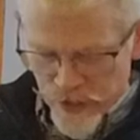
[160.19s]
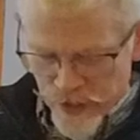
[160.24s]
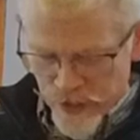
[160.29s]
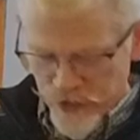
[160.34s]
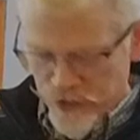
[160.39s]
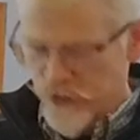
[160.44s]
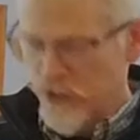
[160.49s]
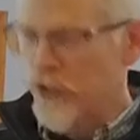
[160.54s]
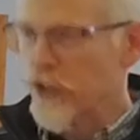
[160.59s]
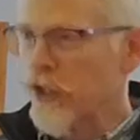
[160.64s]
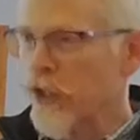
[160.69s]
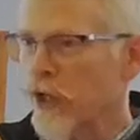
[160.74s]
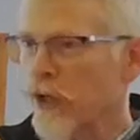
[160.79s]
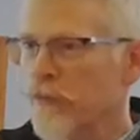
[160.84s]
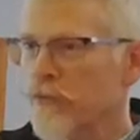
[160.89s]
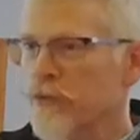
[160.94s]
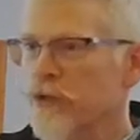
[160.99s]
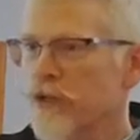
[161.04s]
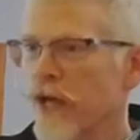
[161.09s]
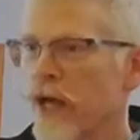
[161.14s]
is the
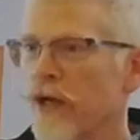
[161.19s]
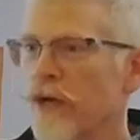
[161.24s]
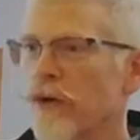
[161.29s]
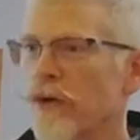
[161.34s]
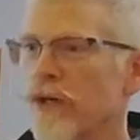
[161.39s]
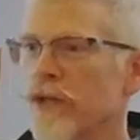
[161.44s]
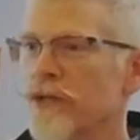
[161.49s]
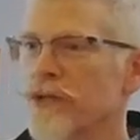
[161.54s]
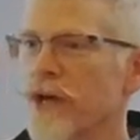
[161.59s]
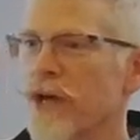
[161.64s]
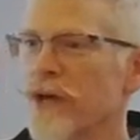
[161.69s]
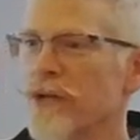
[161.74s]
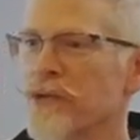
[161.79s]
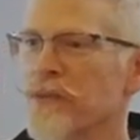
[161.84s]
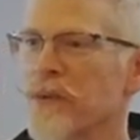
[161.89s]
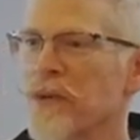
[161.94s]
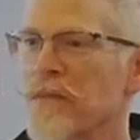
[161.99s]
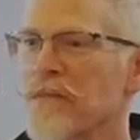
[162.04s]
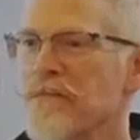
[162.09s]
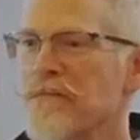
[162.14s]
term snake oil
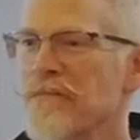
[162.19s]
salesman.